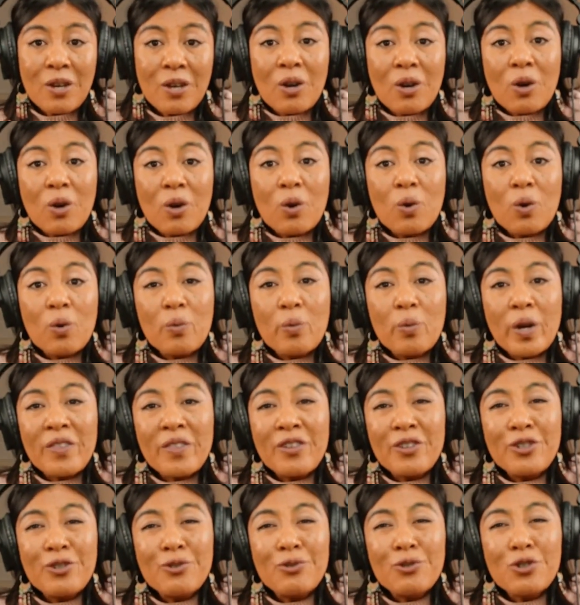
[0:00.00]
or whether
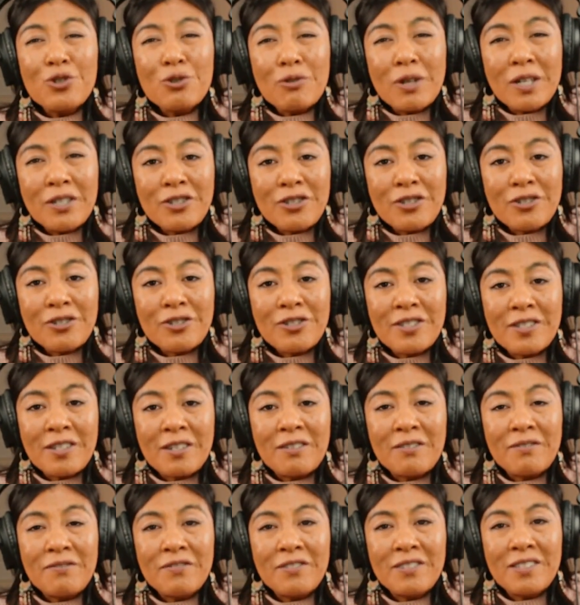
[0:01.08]
you trust
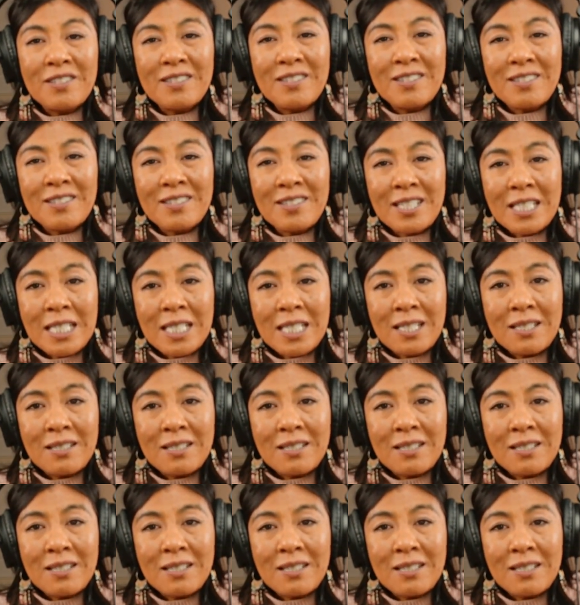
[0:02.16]
yourself to succeed.